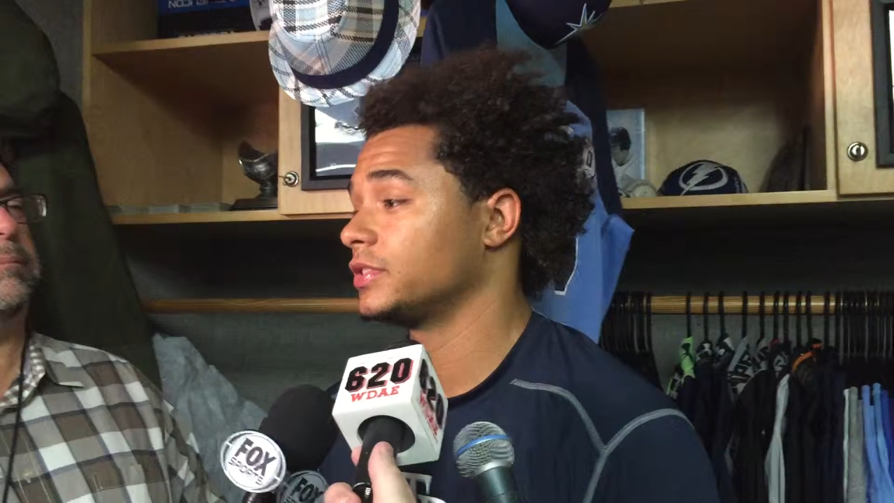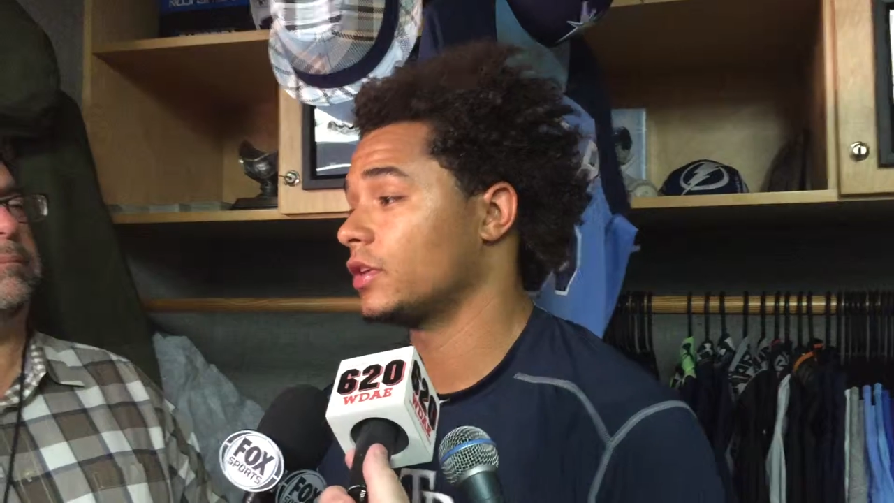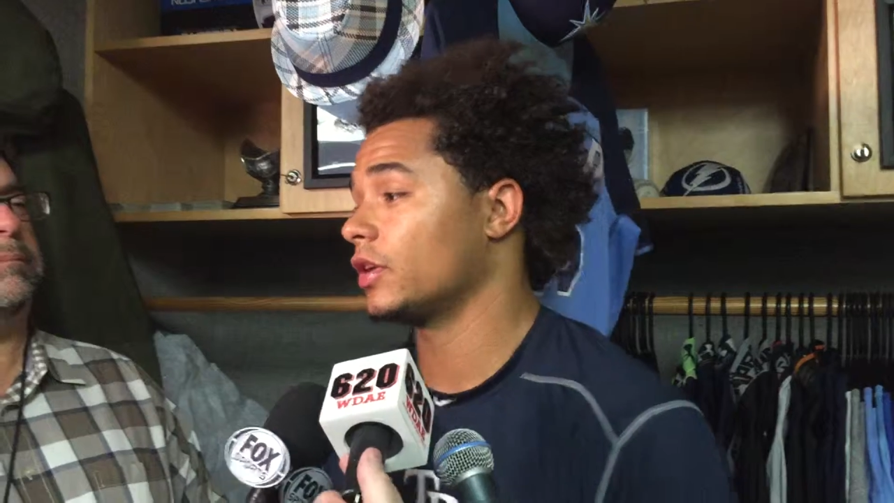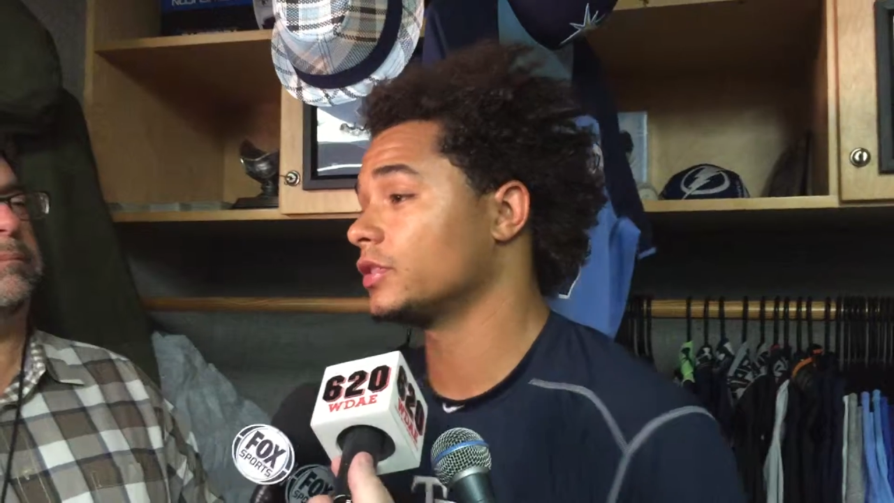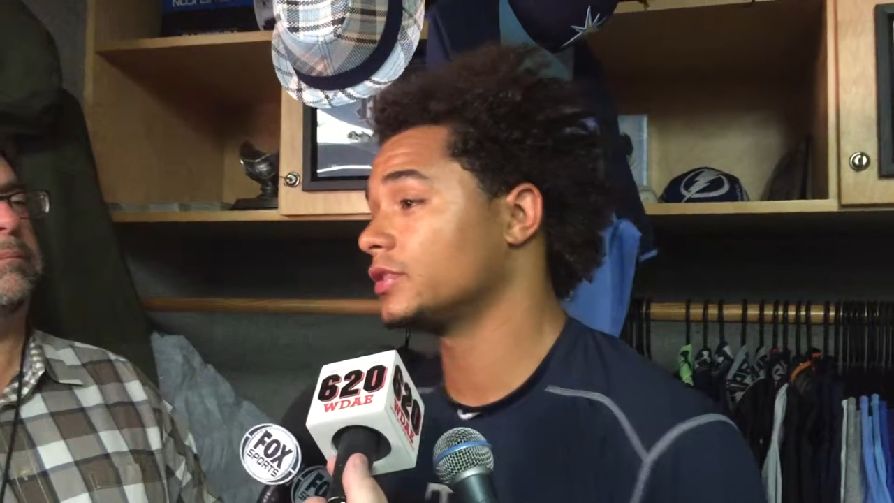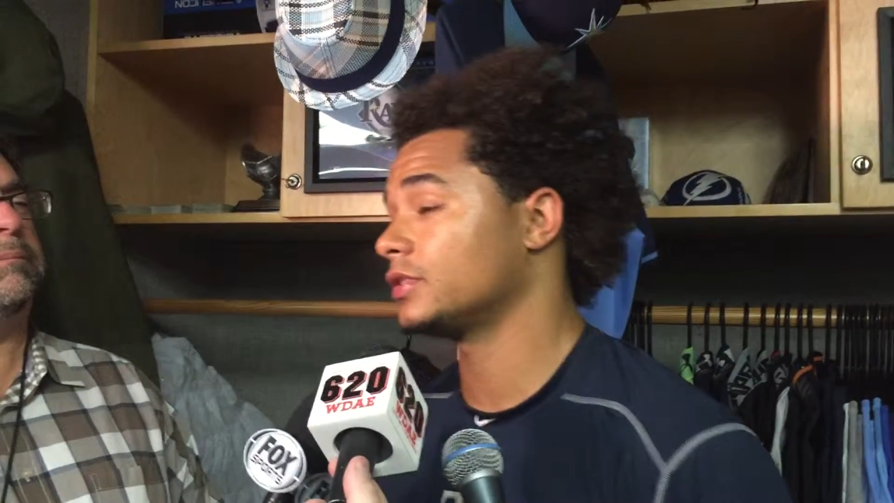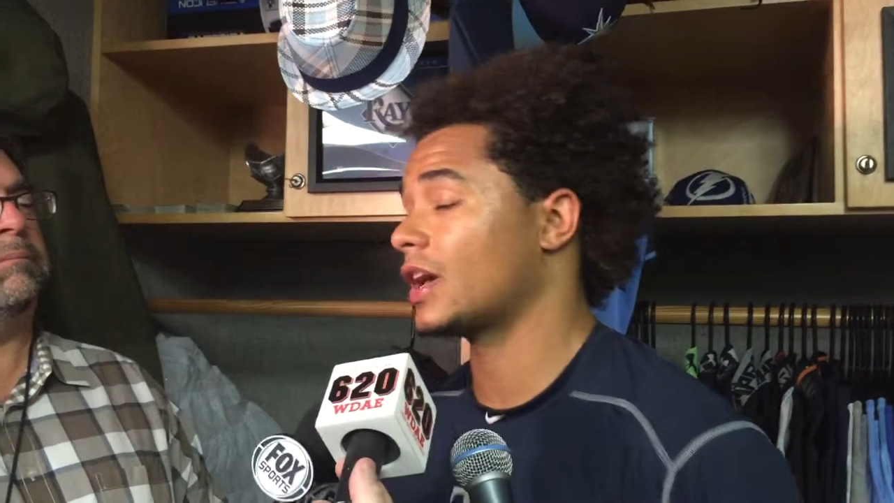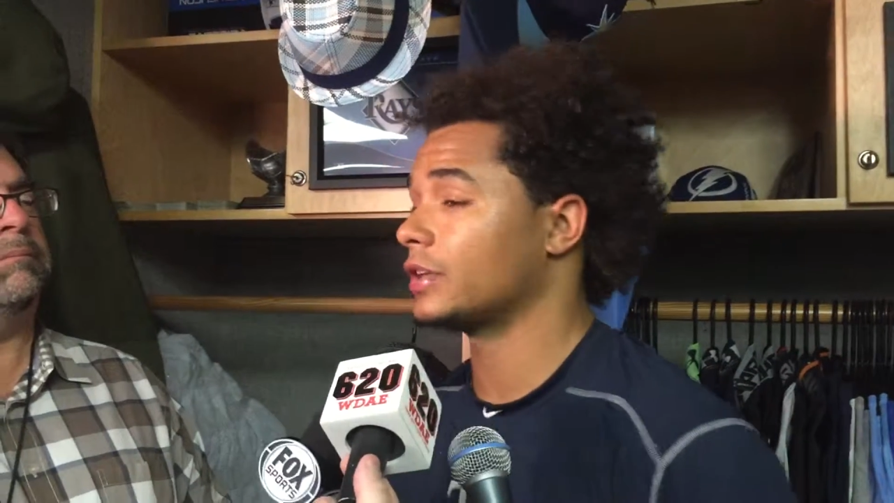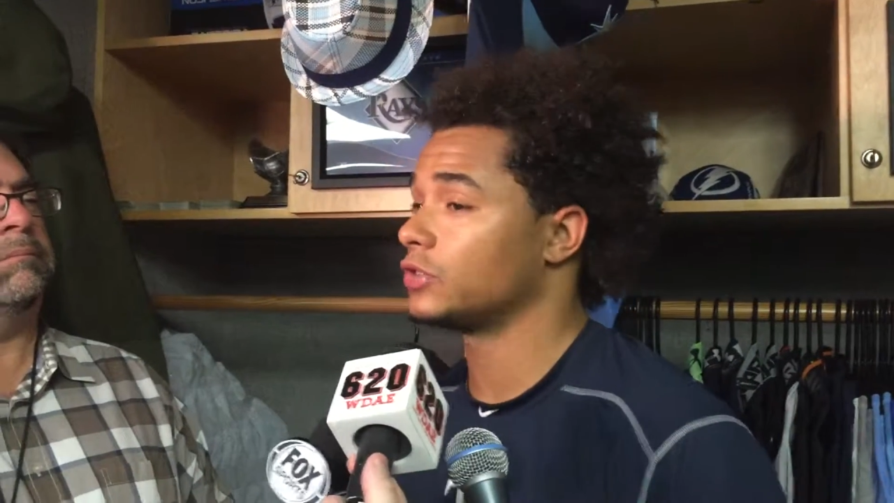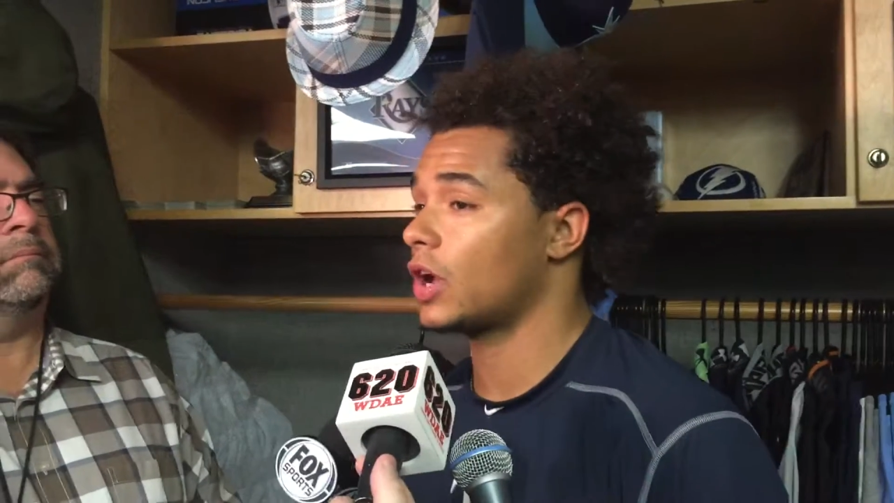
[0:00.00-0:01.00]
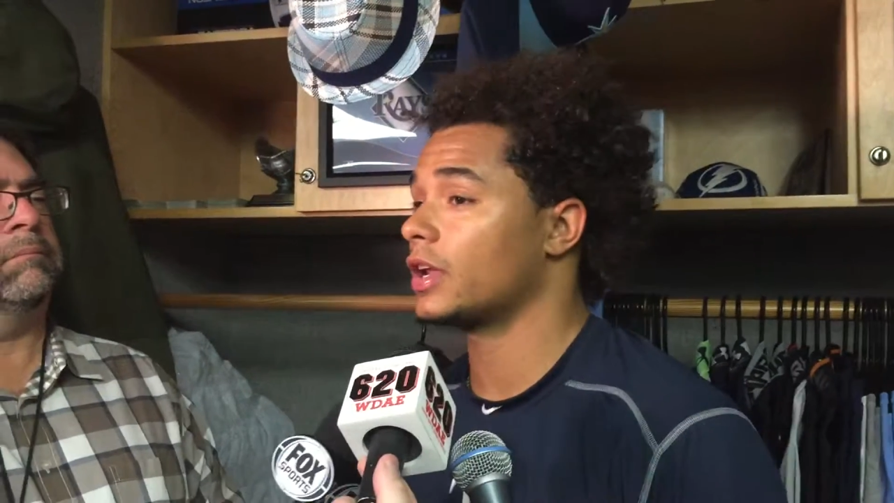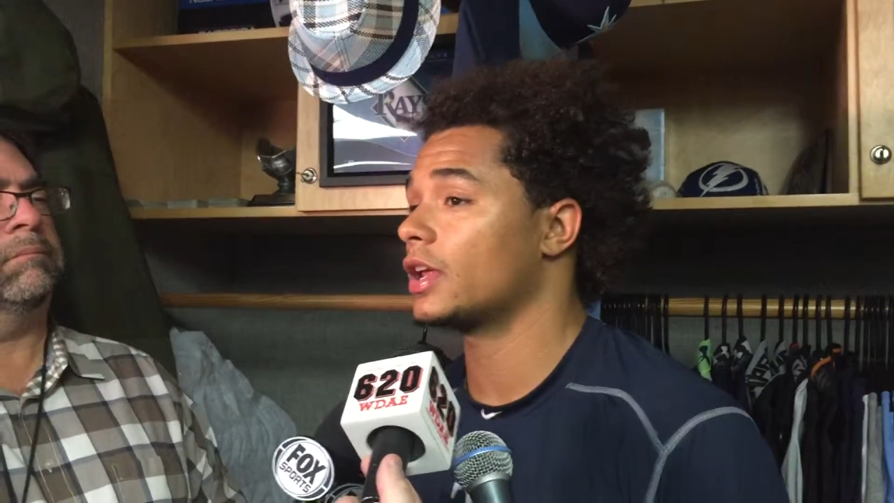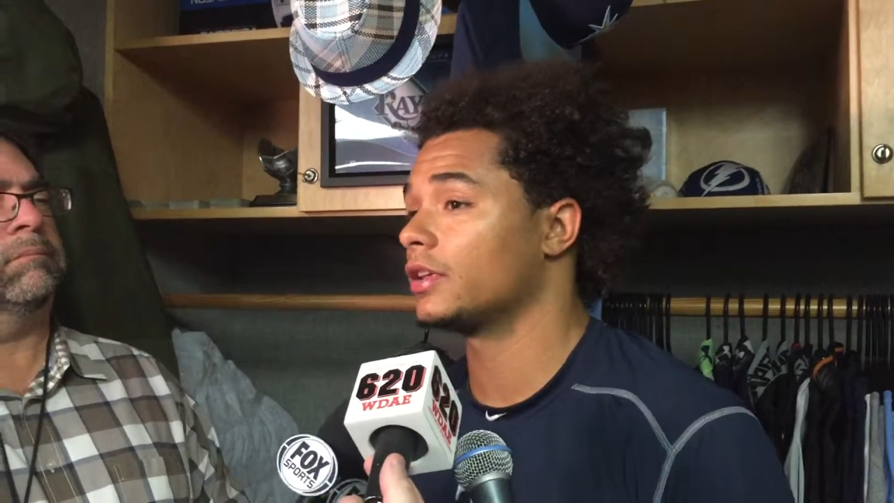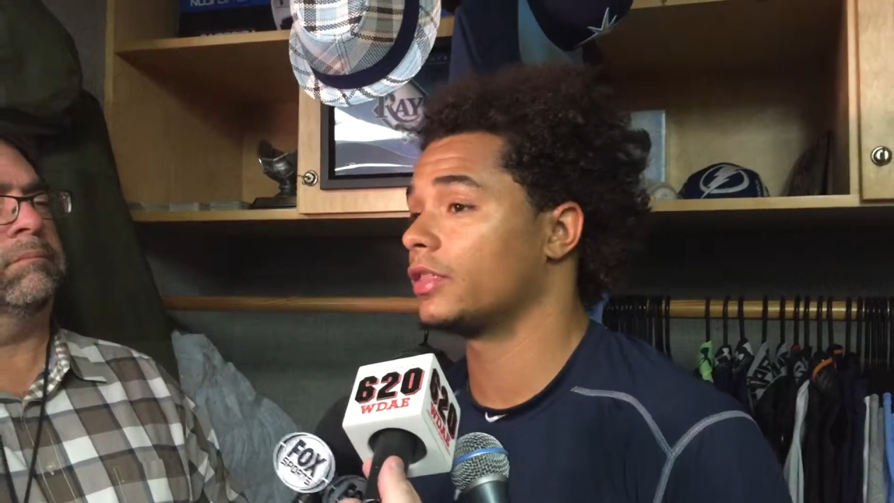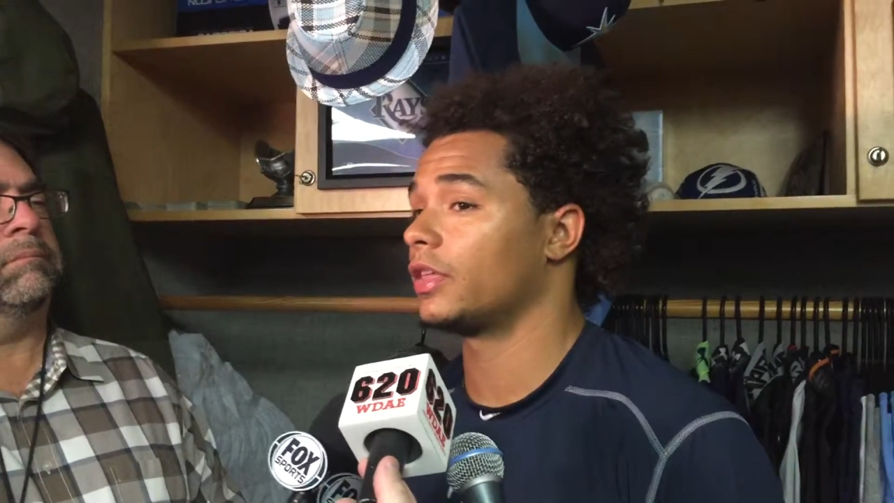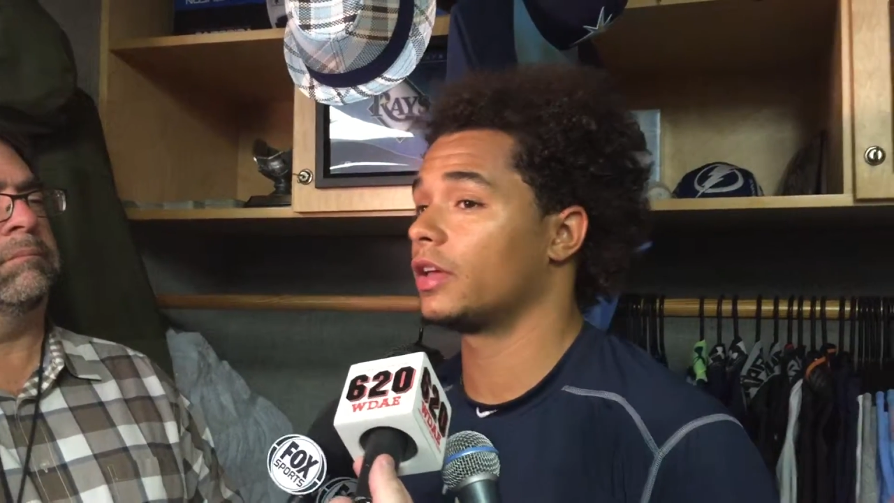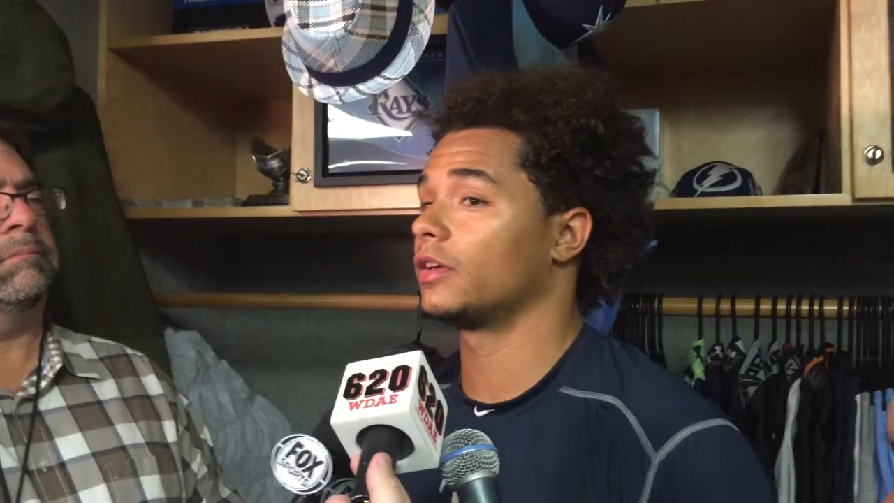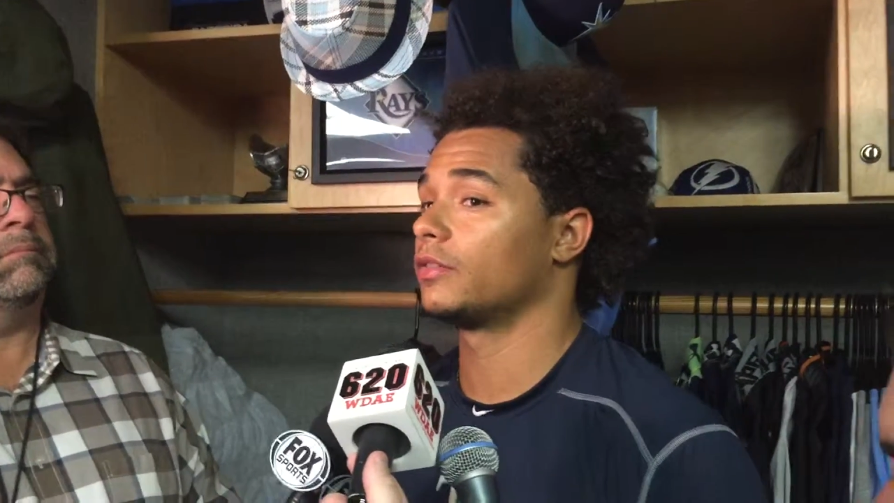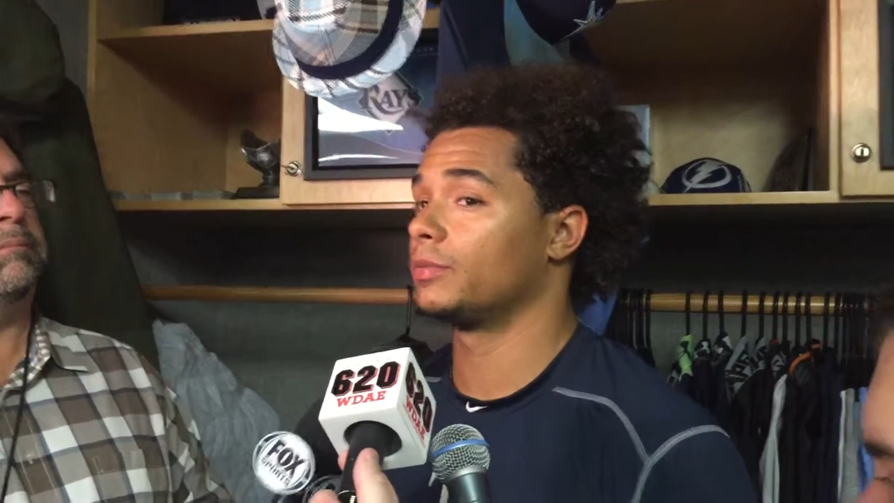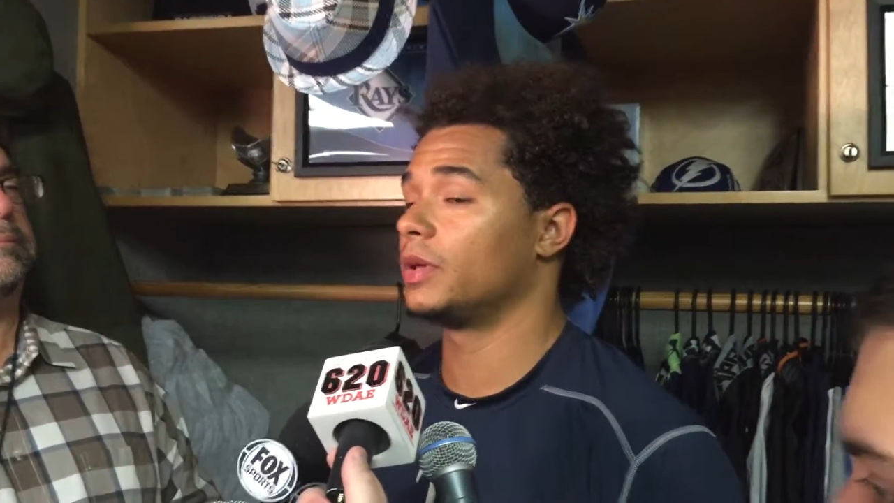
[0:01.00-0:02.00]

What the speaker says: starts, I try not to think of